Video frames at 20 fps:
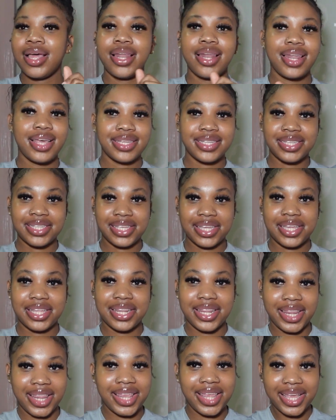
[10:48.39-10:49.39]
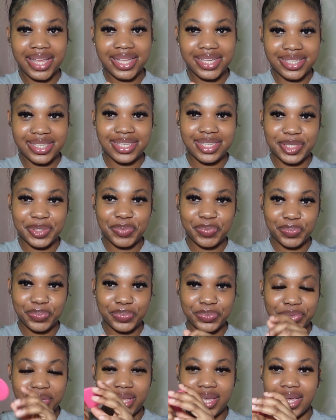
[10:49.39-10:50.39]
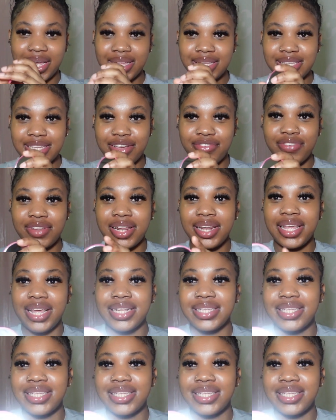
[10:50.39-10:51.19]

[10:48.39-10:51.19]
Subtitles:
Listen, this, yeah, definitely a